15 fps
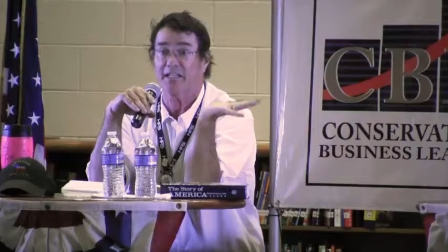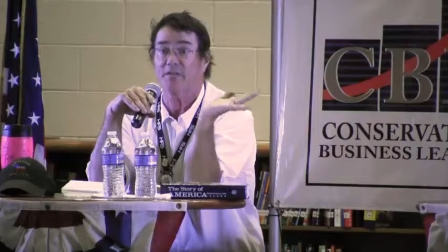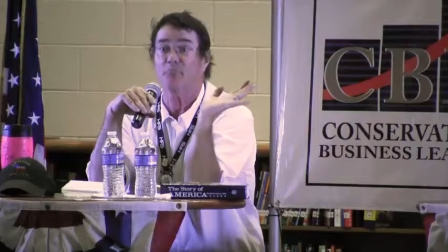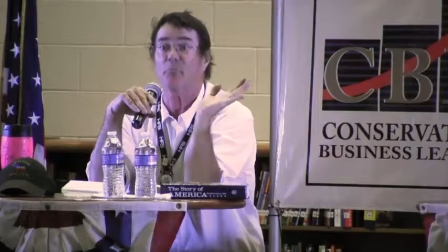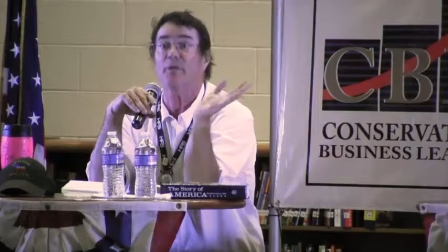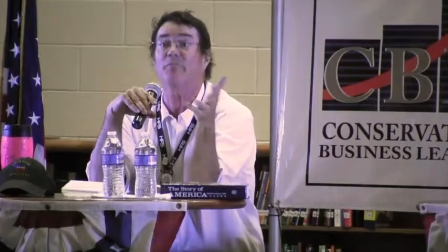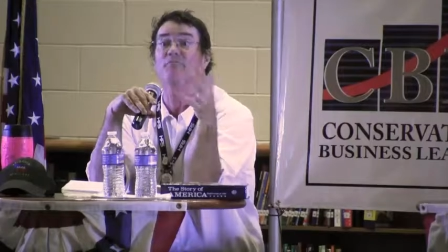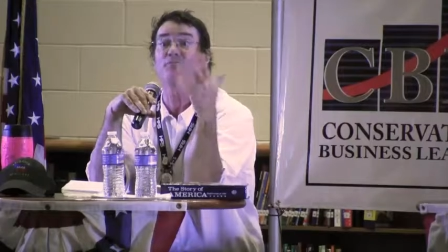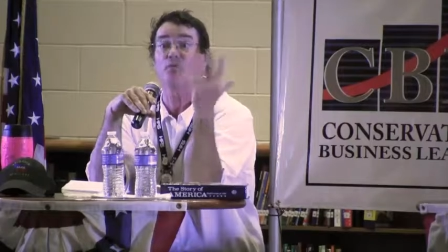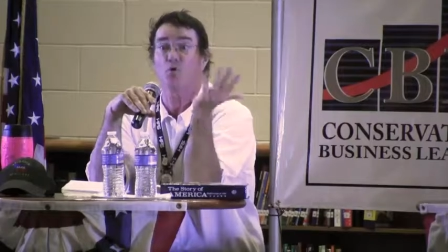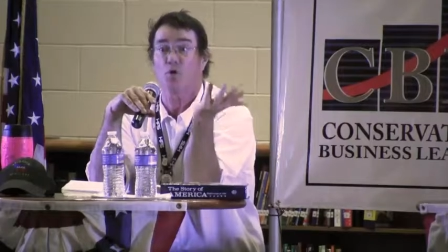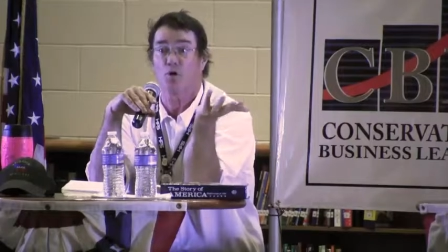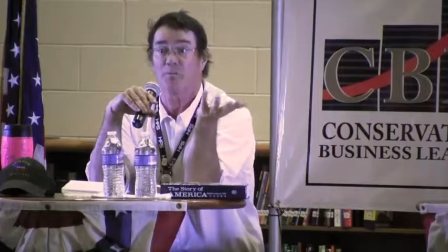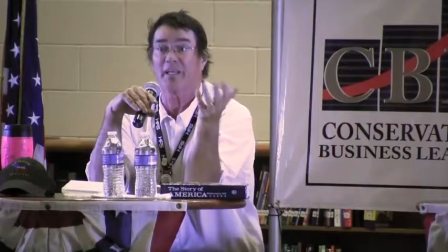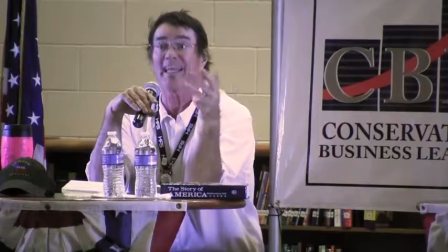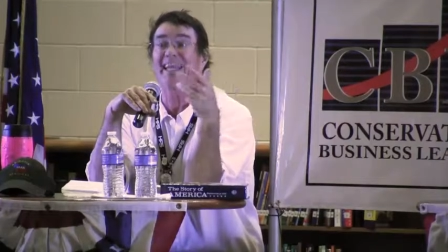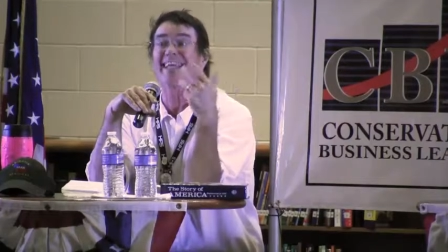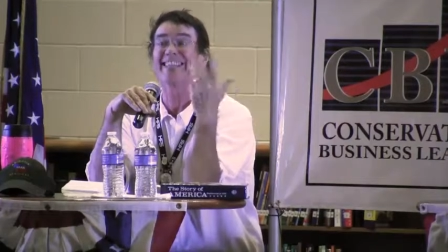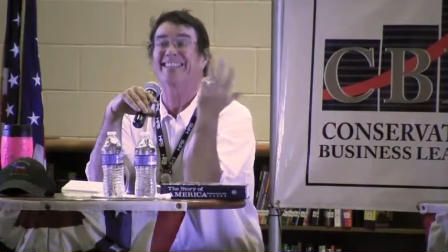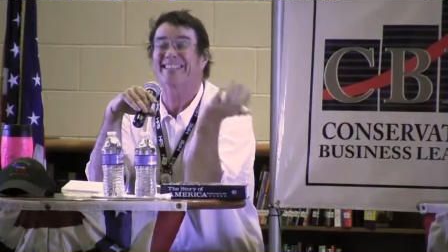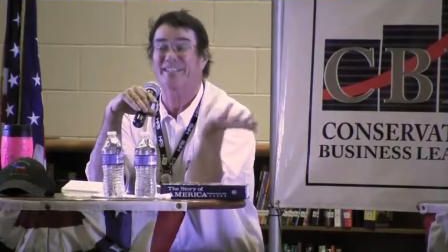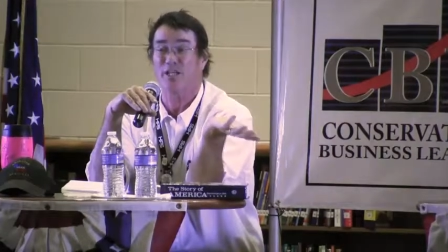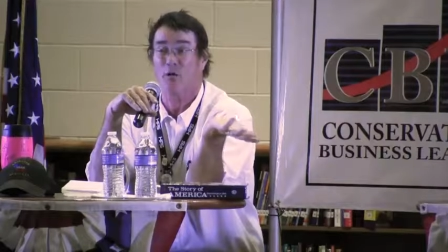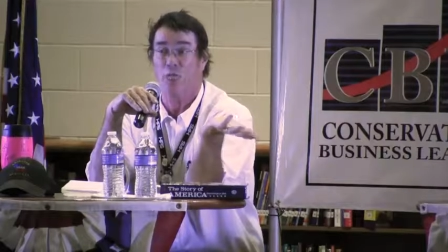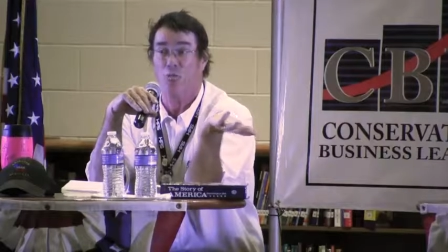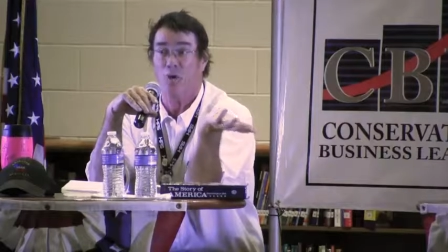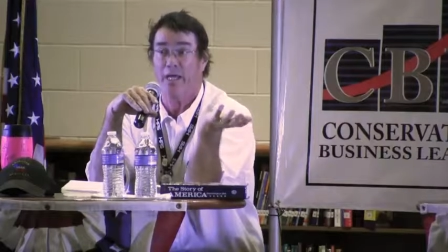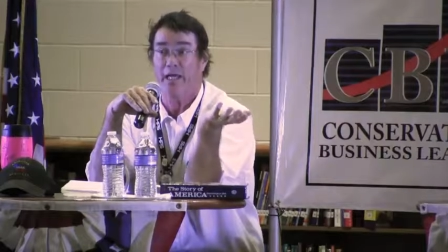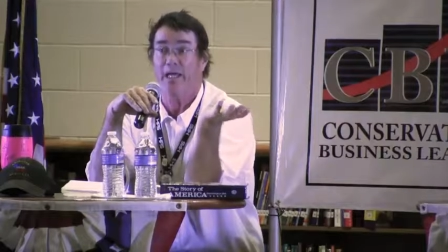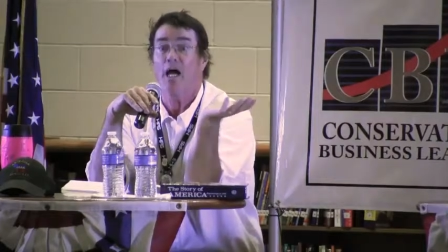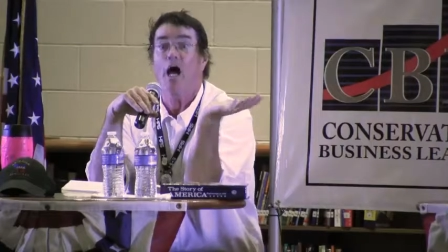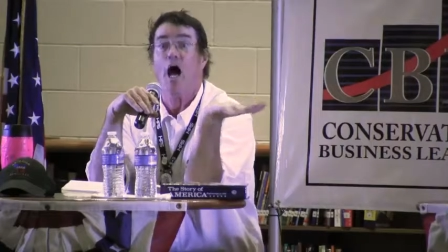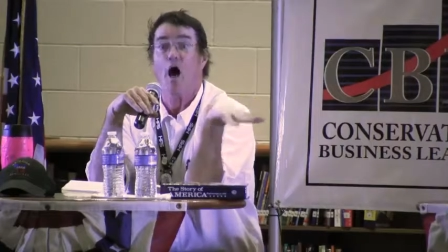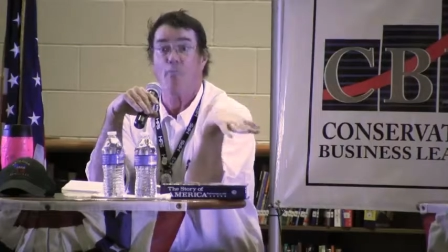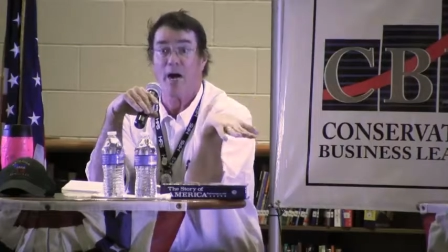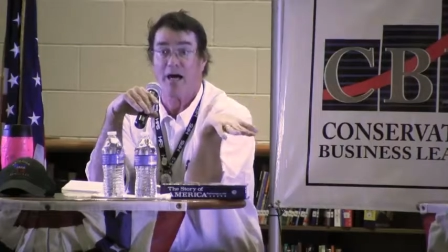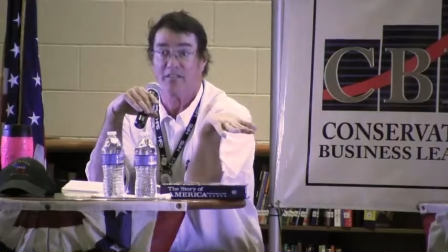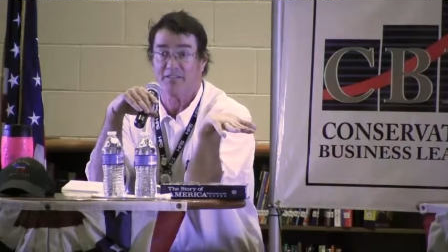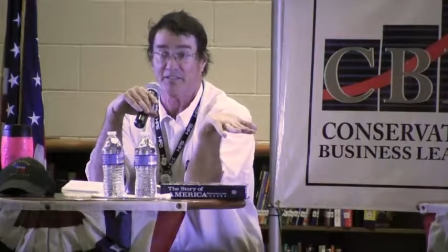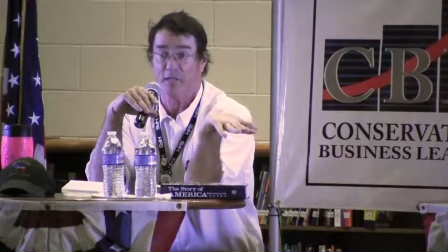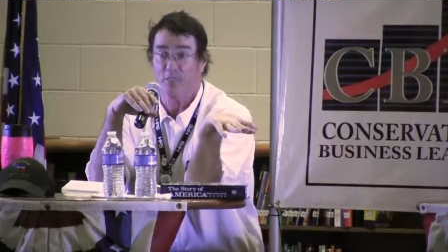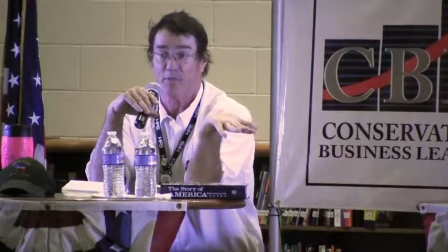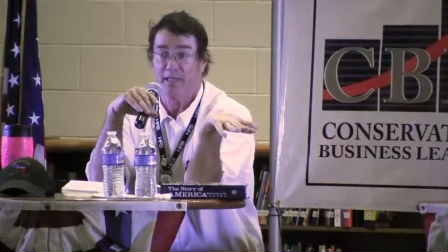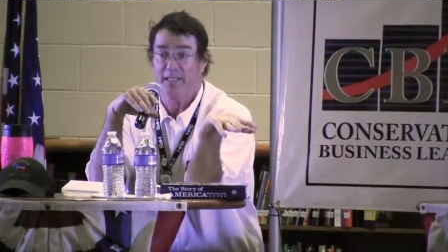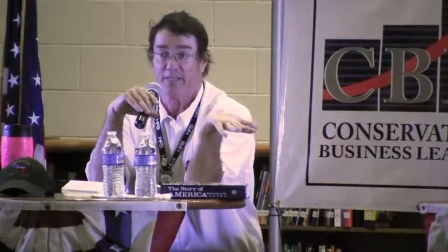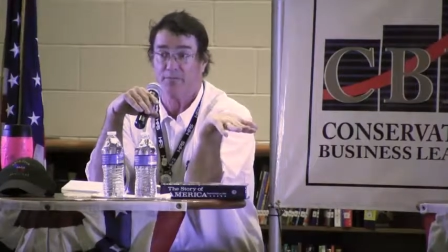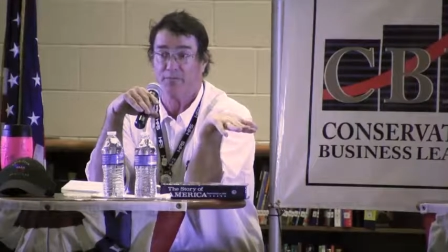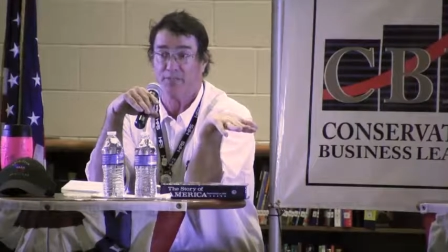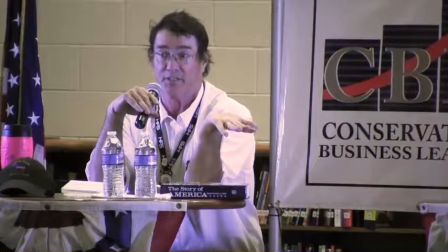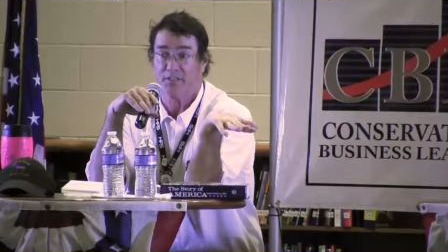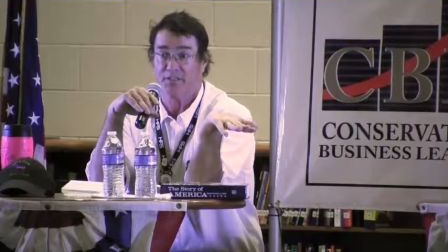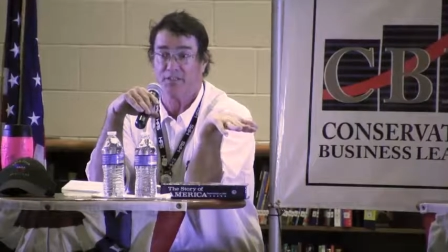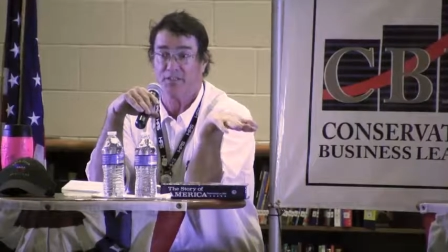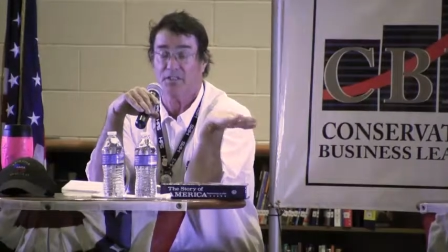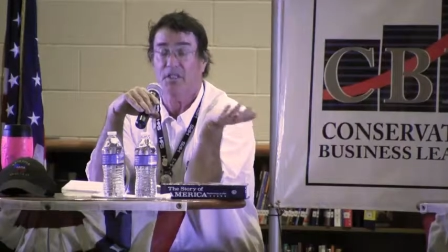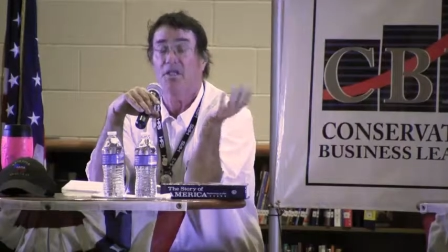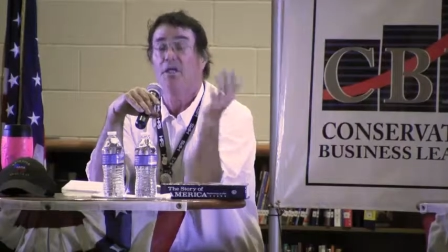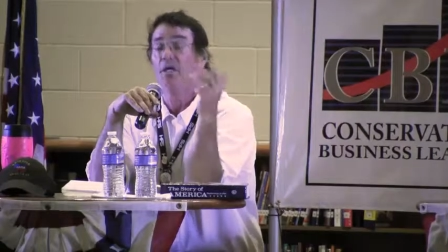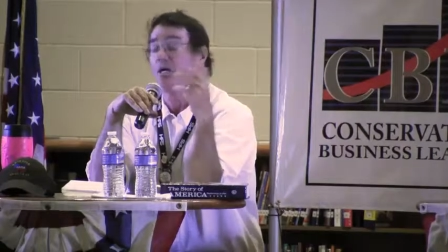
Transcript: that had been formed in some way about somebody's religion.